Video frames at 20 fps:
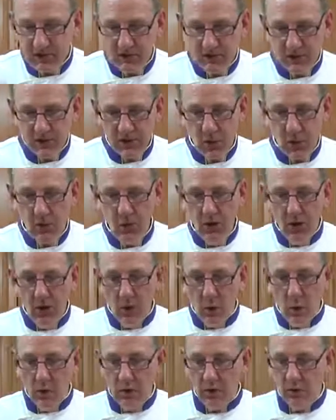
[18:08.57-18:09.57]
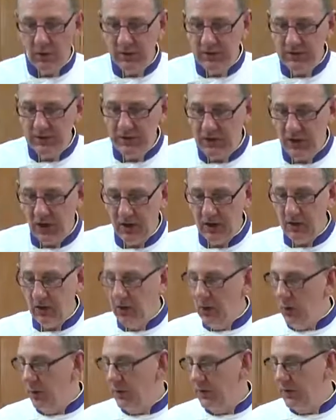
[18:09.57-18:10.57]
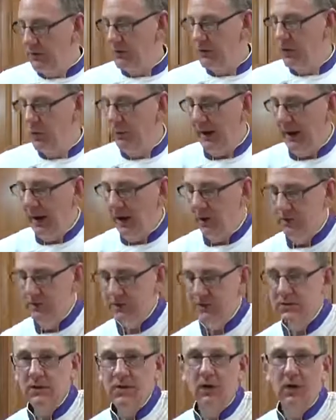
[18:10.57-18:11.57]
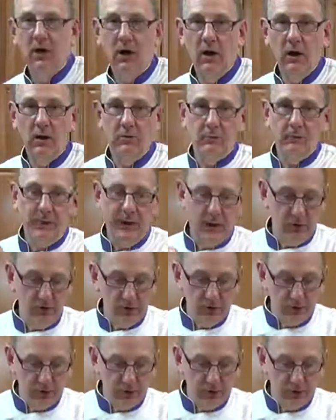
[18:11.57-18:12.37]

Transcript: So we're going to start with 2 pounds of powdered